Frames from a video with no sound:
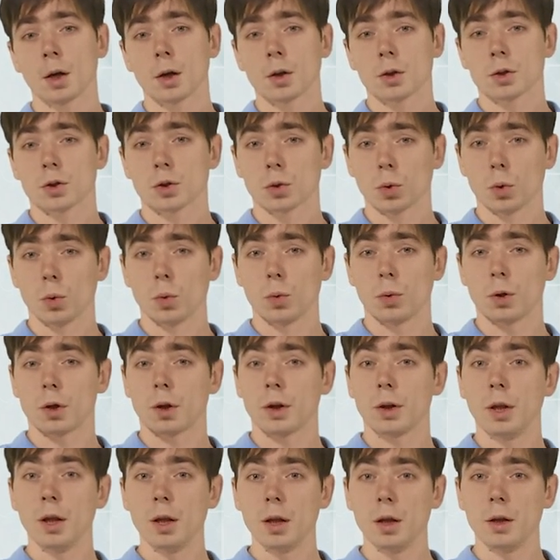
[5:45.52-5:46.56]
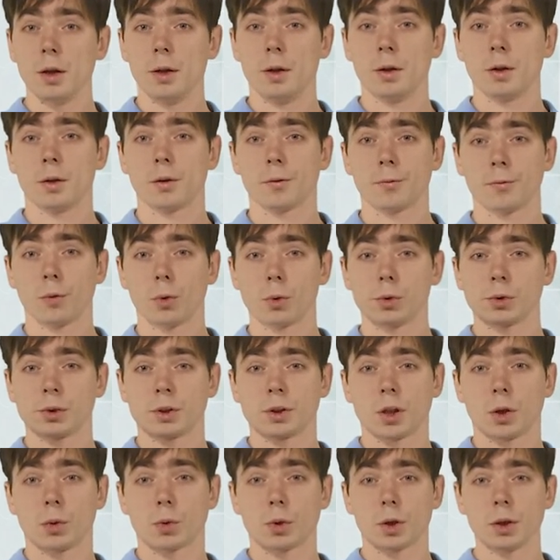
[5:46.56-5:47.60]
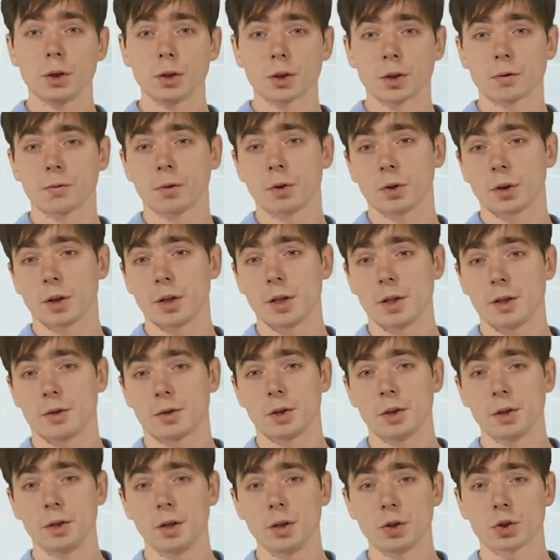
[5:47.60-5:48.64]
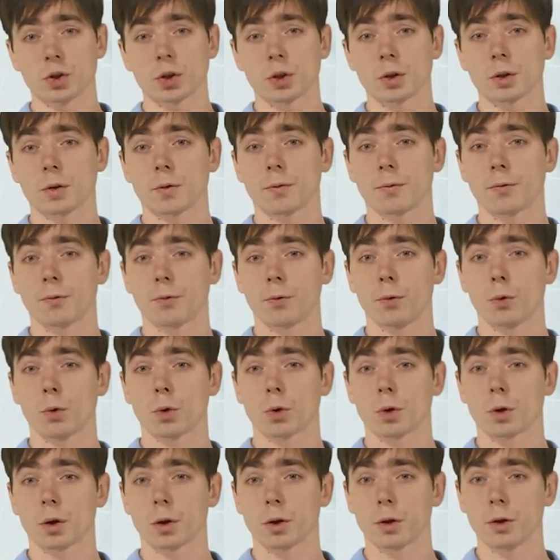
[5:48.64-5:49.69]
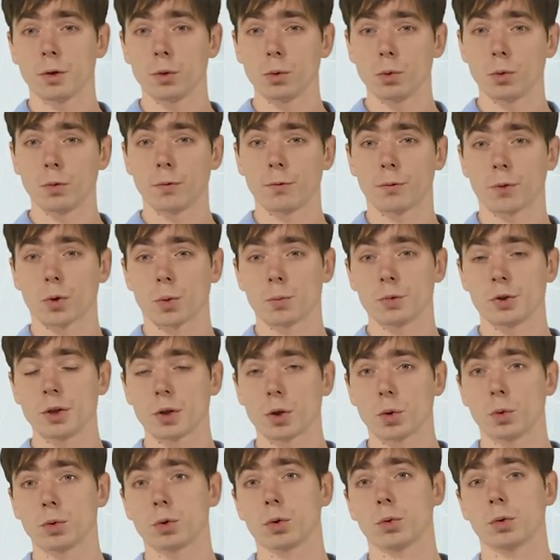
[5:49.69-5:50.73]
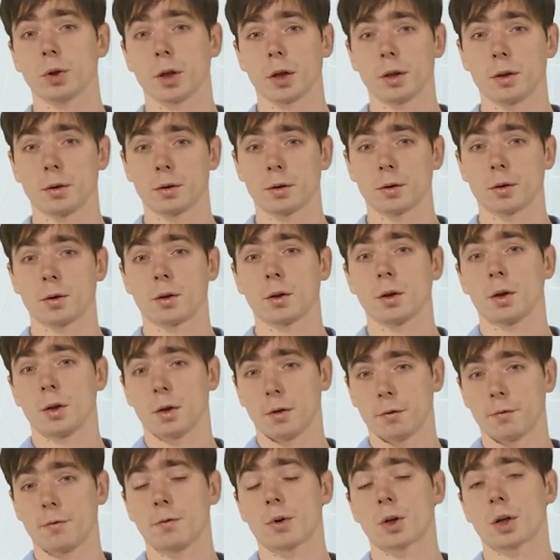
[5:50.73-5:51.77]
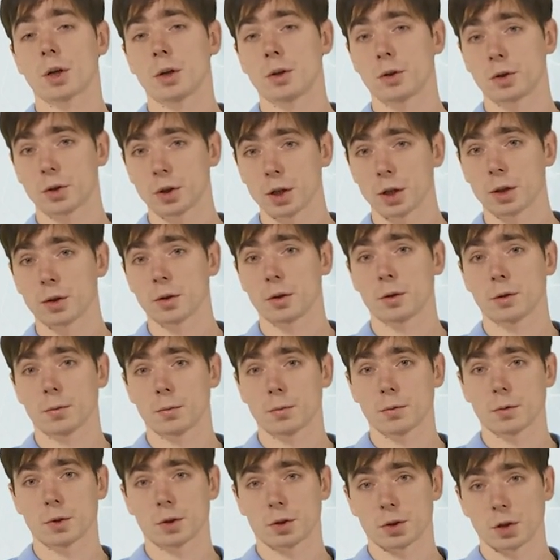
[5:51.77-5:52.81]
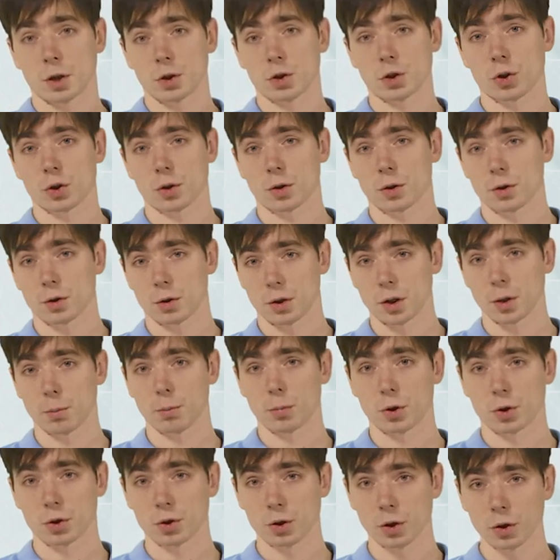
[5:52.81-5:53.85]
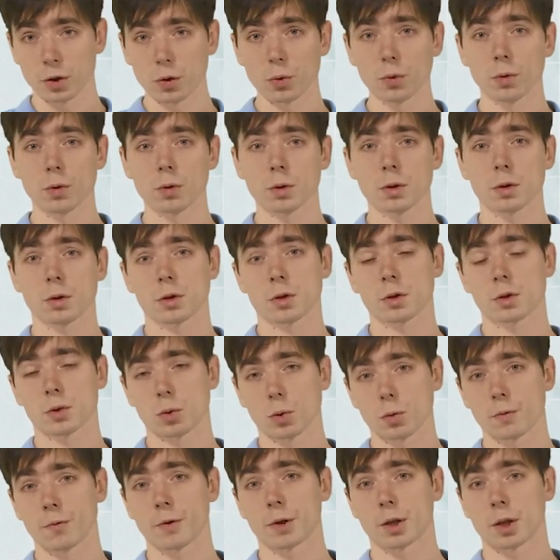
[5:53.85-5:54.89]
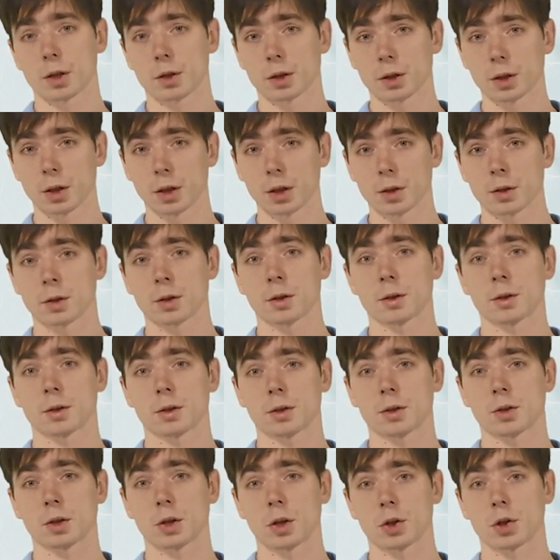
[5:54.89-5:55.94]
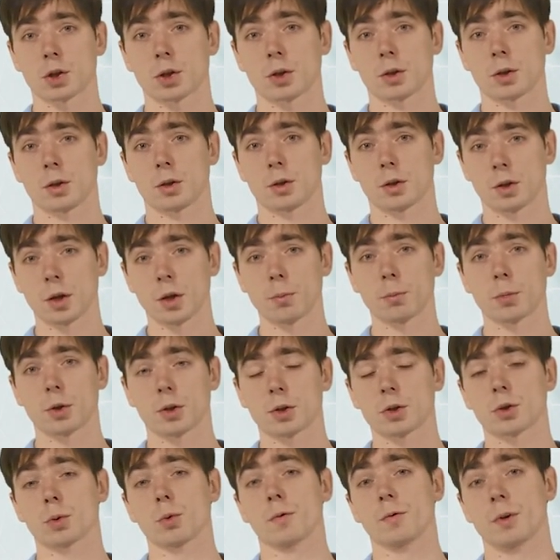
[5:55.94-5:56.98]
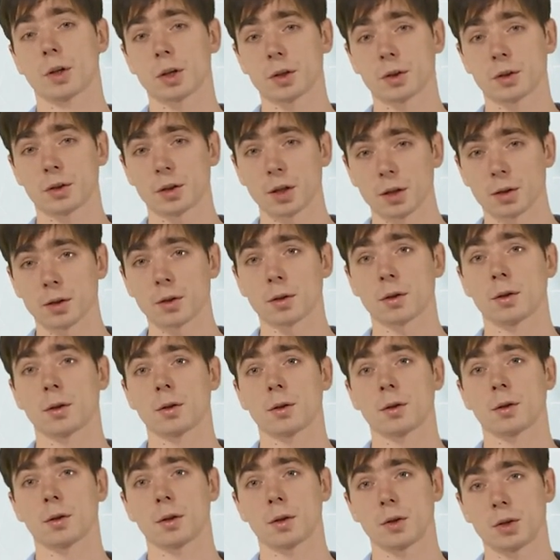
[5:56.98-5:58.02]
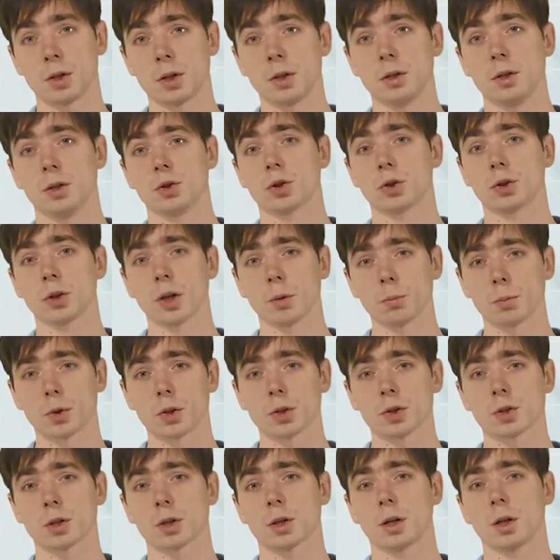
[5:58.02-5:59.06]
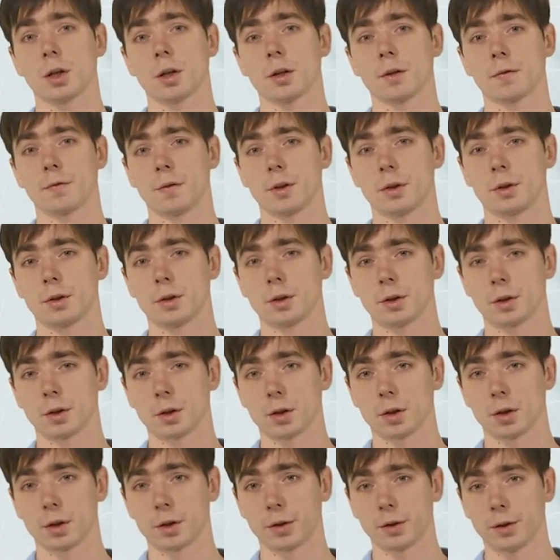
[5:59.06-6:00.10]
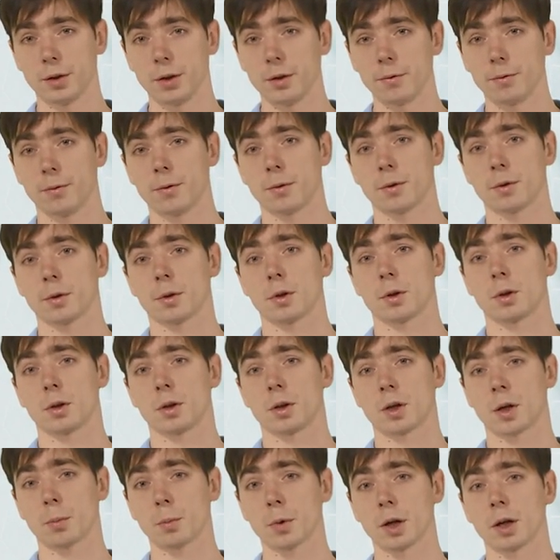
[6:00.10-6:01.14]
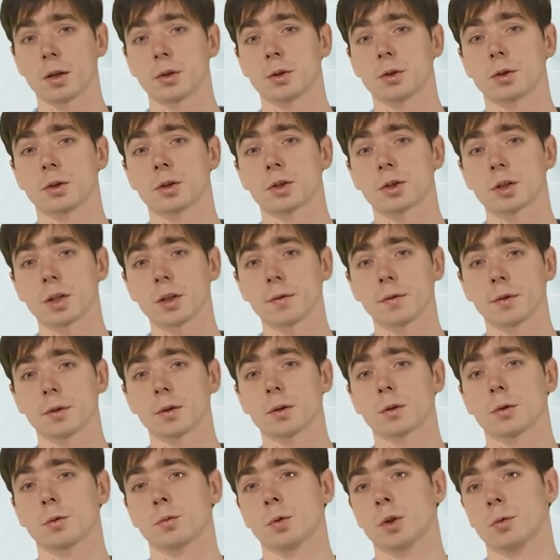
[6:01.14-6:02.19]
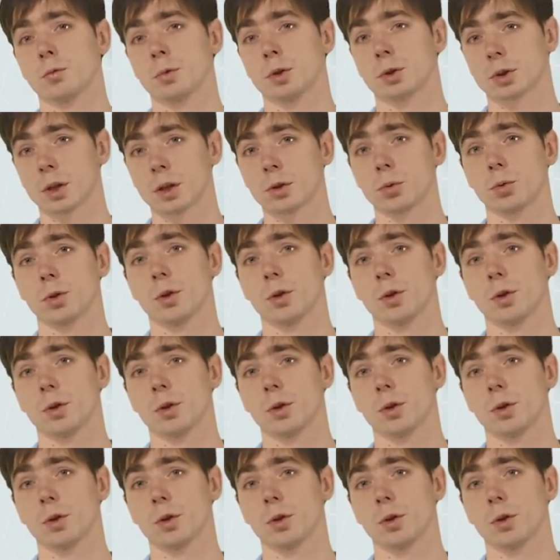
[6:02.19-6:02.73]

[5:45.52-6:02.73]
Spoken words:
So a falls in our interval, a is 3-digit, for q from 0 to 9. There are 10 such numbers q, so there are 10 such numbers, so there are 10 3-digit numbers that give remainder 7 when we try to